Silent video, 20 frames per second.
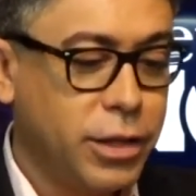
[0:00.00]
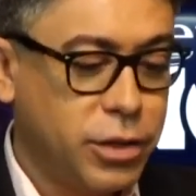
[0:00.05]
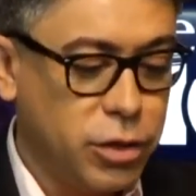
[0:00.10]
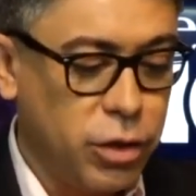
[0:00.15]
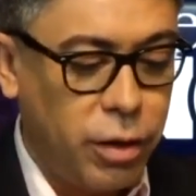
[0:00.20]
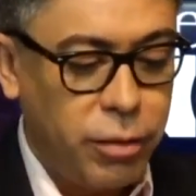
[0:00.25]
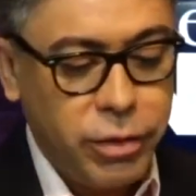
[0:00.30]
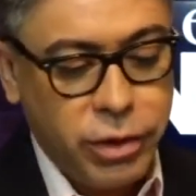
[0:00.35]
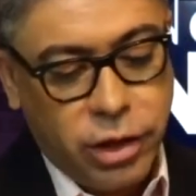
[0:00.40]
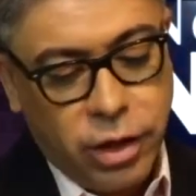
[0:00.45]
So
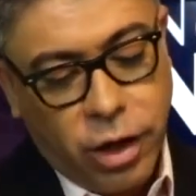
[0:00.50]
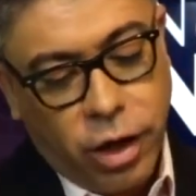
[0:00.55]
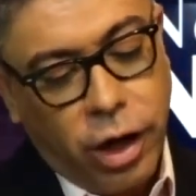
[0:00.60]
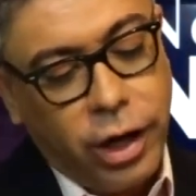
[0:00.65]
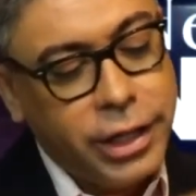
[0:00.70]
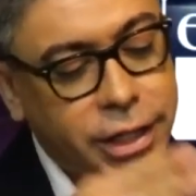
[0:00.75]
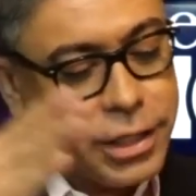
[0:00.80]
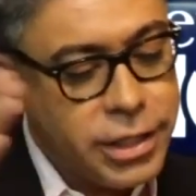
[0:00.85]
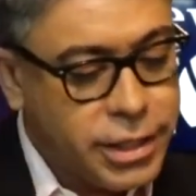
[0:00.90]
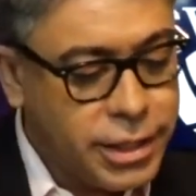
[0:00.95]
on the
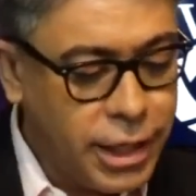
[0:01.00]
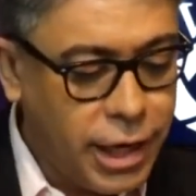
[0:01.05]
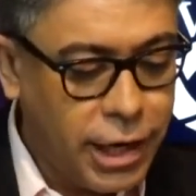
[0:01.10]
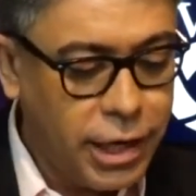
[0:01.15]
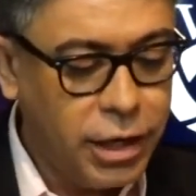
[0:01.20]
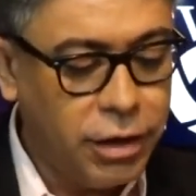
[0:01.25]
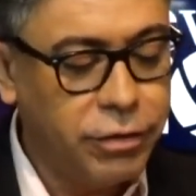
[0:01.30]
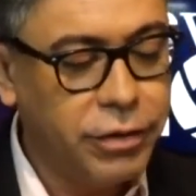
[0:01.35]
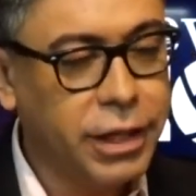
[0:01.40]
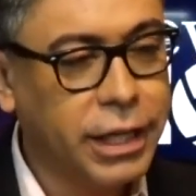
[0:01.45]
other
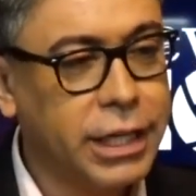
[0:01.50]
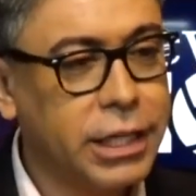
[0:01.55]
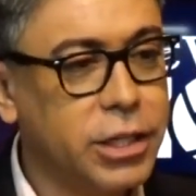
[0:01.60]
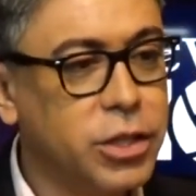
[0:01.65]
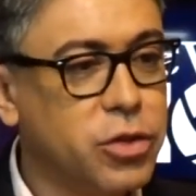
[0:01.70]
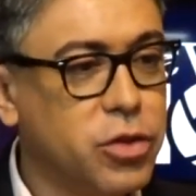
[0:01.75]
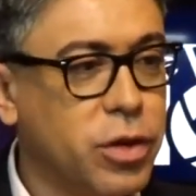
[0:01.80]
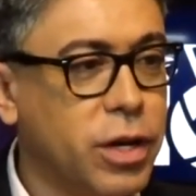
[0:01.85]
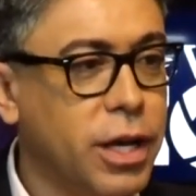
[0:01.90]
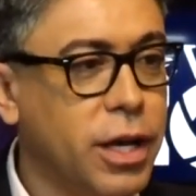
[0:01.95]
side of the
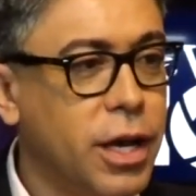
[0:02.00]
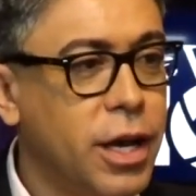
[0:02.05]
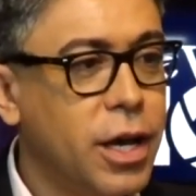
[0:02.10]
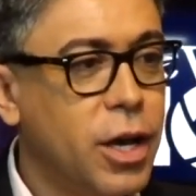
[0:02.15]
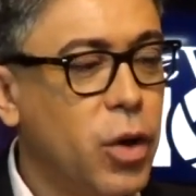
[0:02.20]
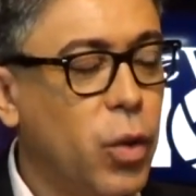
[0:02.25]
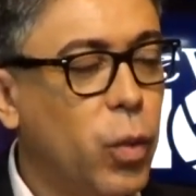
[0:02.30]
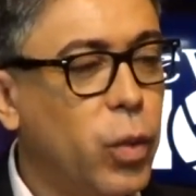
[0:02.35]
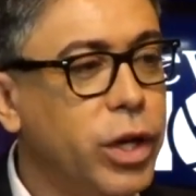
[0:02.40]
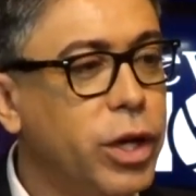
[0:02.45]
country,
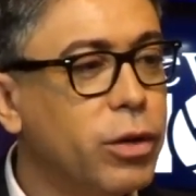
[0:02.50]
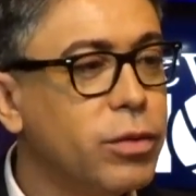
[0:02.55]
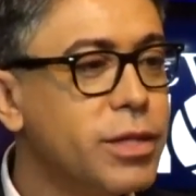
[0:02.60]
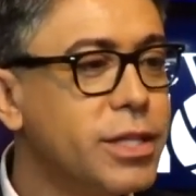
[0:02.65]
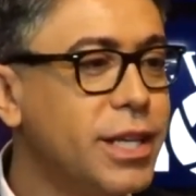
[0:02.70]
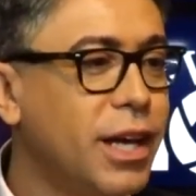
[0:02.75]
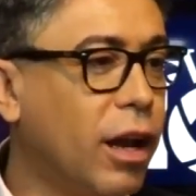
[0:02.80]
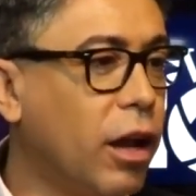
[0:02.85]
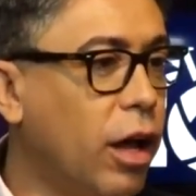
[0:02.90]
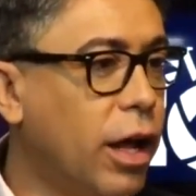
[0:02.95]
we don't
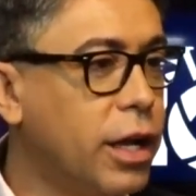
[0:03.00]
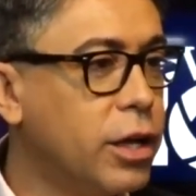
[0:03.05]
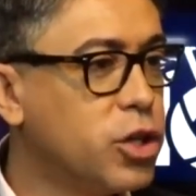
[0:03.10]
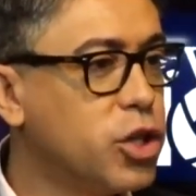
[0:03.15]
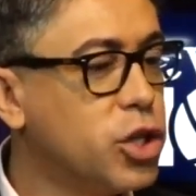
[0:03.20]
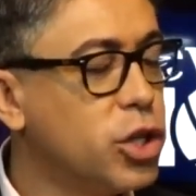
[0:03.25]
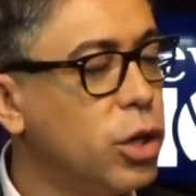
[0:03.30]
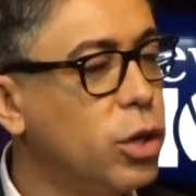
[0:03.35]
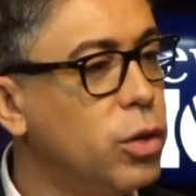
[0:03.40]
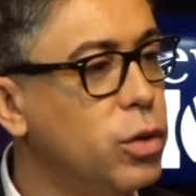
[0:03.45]
see a lot of
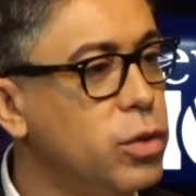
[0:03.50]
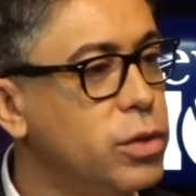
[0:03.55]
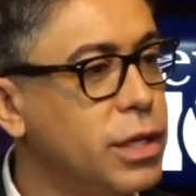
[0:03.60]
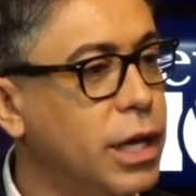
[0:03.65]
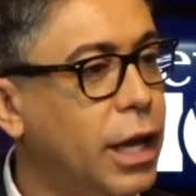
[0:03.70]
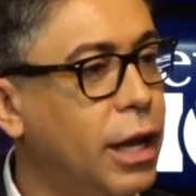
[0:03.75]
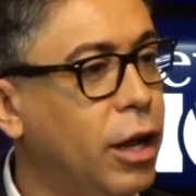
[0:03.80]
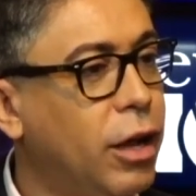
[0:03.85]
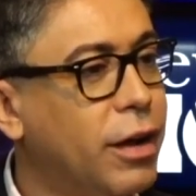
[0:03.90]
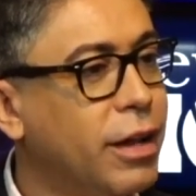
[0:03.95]
shows,
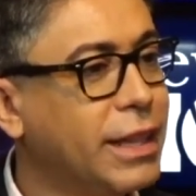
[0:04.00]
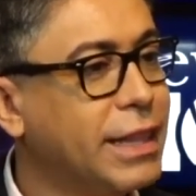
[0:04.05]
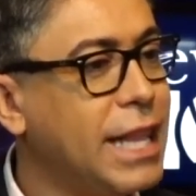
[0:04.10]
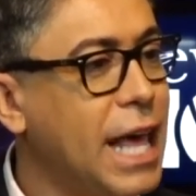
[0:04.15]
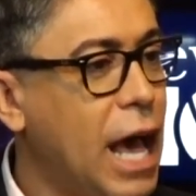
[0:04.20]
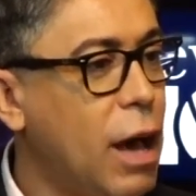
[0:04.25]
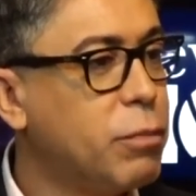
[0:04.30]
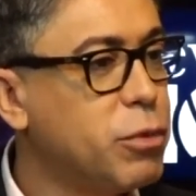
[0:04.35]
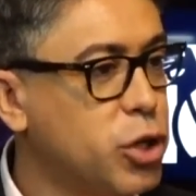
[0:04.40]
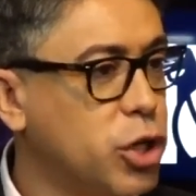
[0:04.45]
a lot of
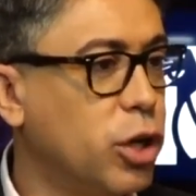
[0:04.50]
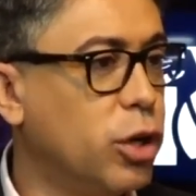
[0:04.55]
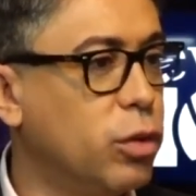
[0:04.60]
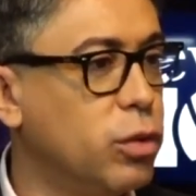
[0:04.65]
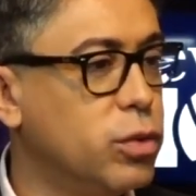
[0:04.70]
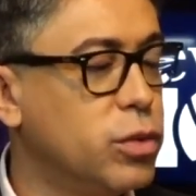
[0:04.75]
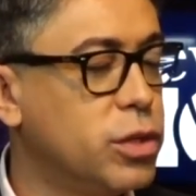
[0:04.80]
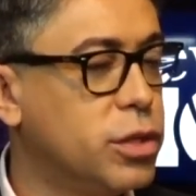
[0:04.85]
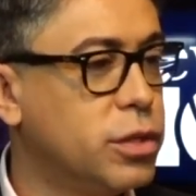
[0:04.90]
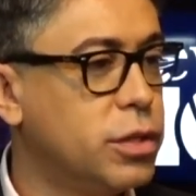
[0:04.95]
tap
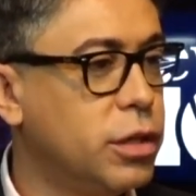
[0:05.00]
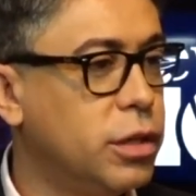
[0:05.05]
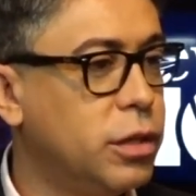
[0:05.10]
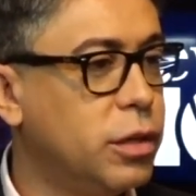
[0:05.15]
shows.